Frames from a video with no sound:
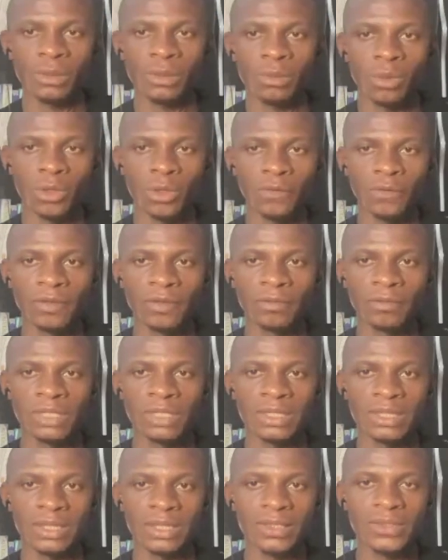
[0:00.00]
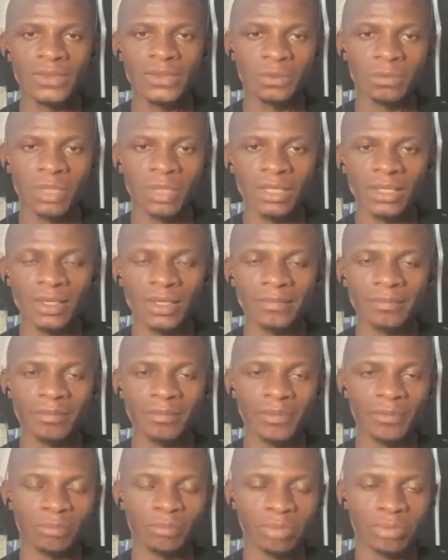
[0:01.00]
One of the mistakes we made
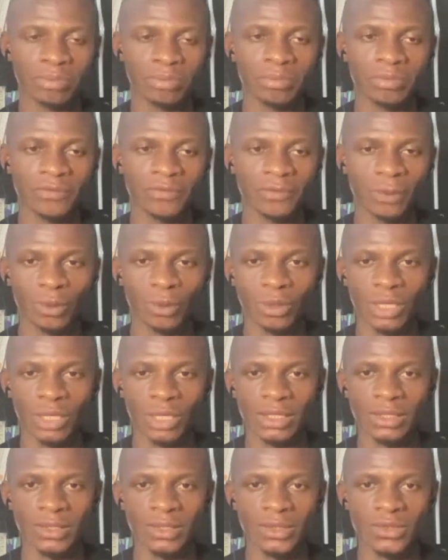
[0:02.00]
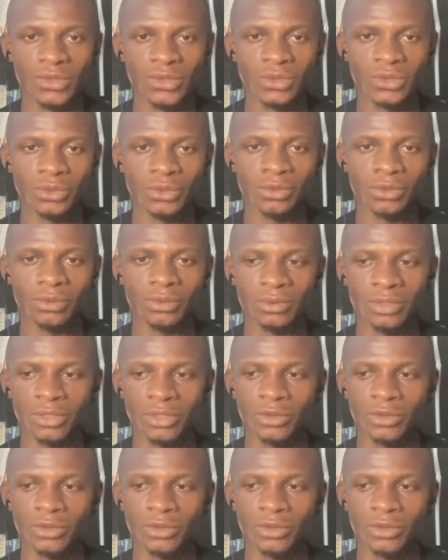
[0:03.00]
before is to,